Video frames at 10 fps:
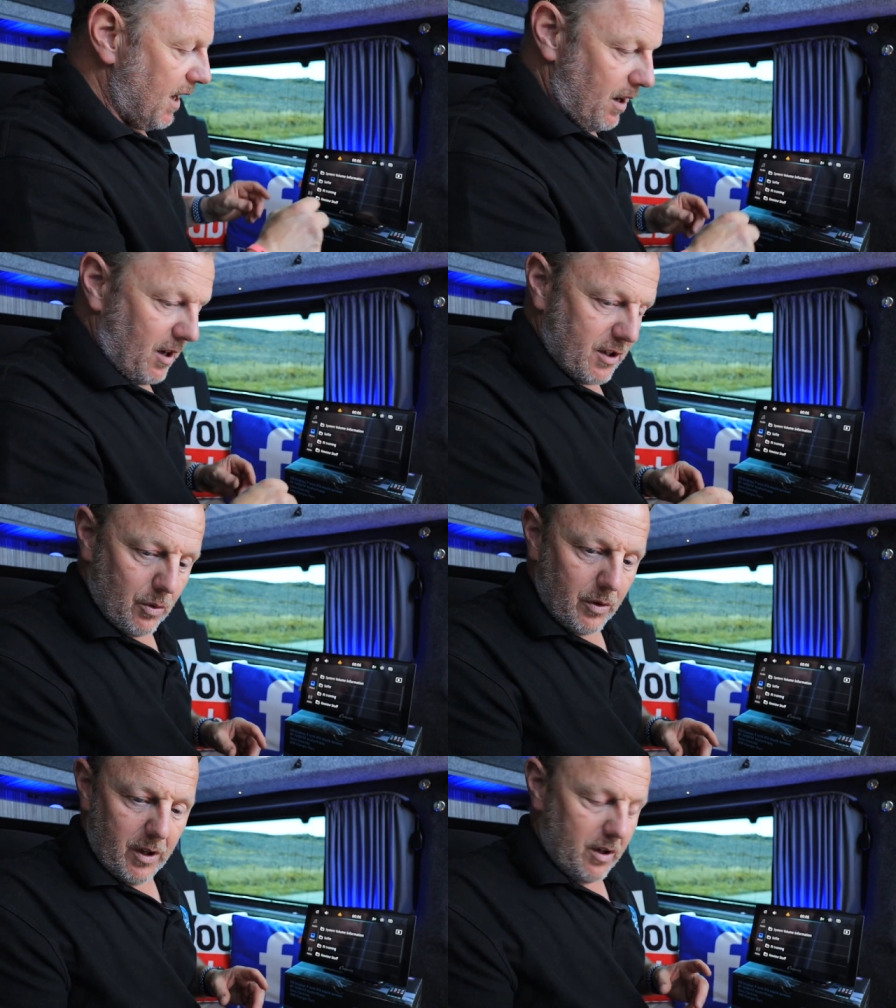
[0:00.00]
And I
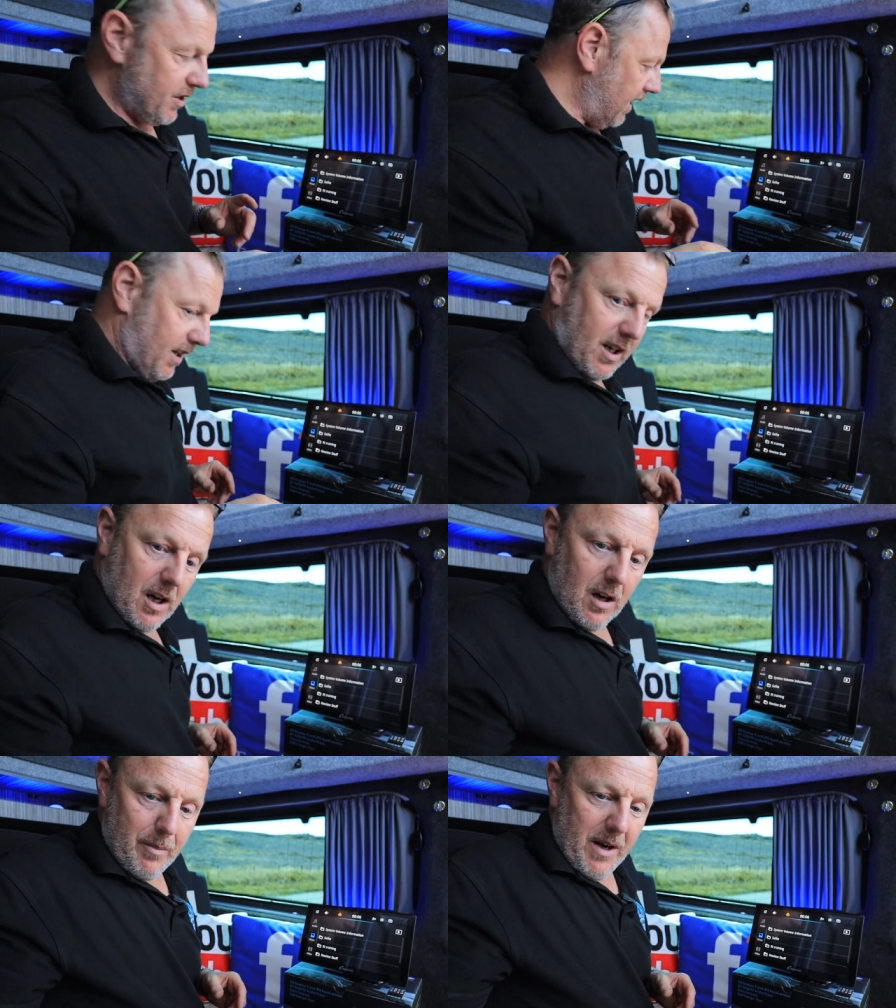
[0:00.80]
thought that you could take the
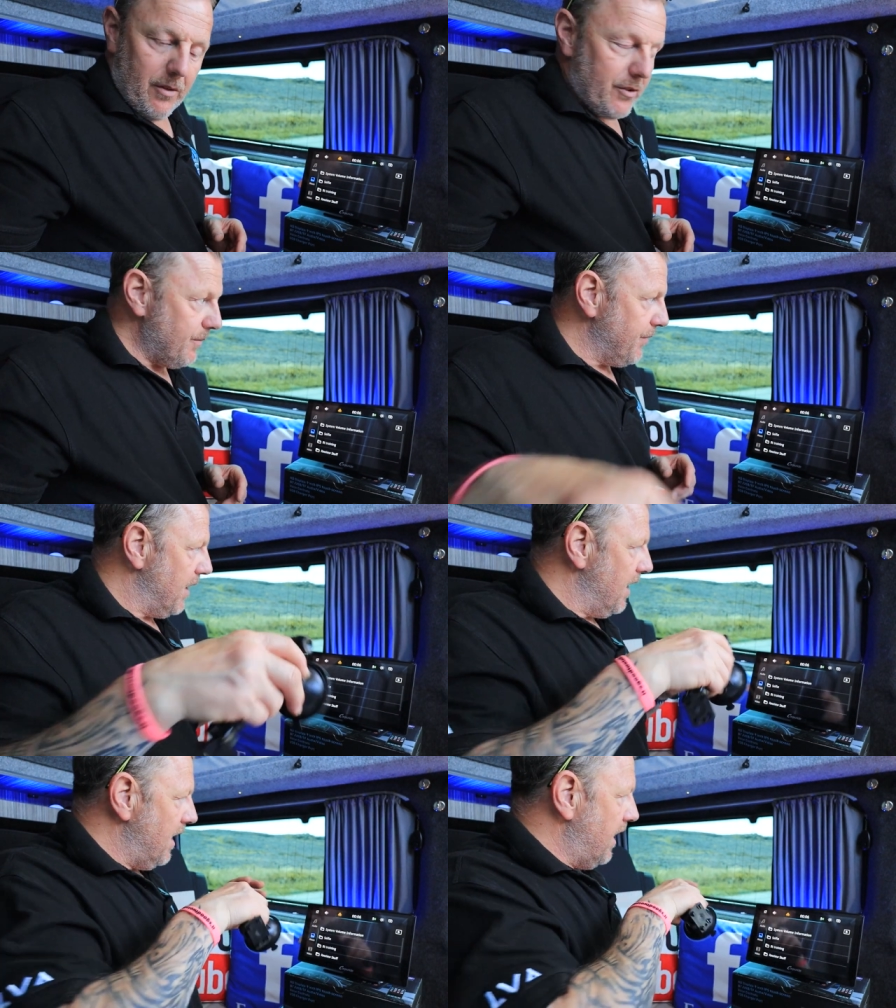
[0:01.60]
car mount
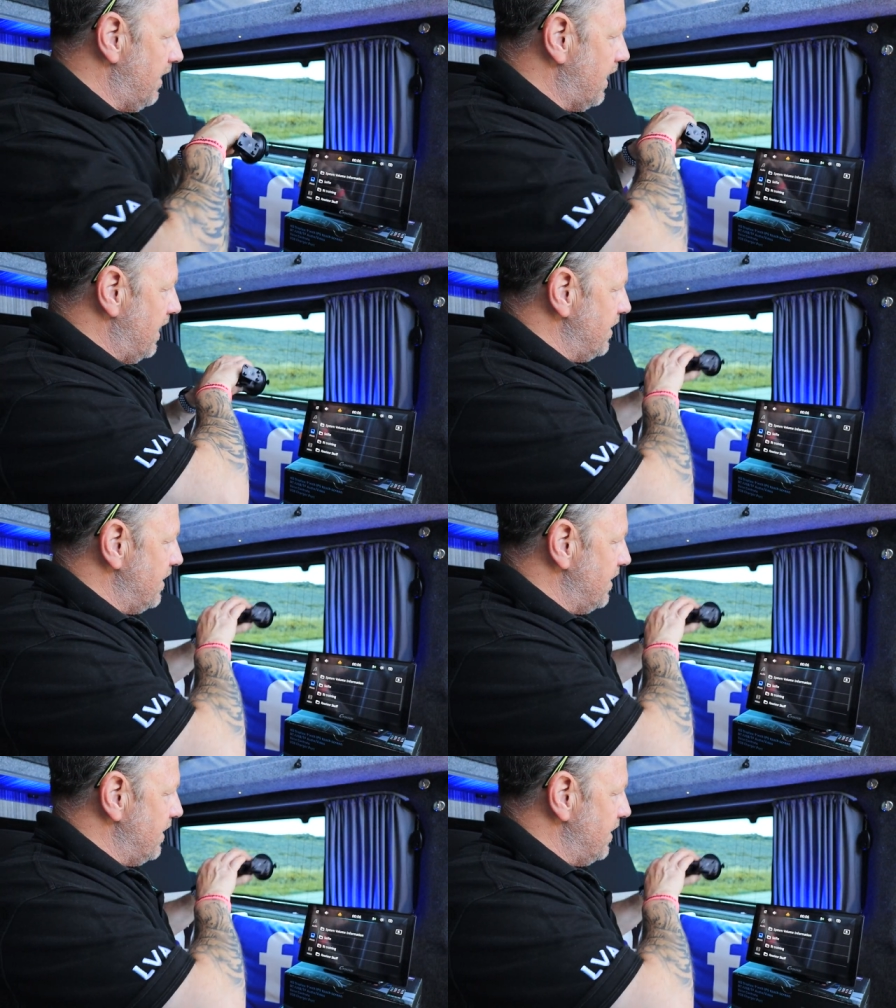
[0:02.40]
and I could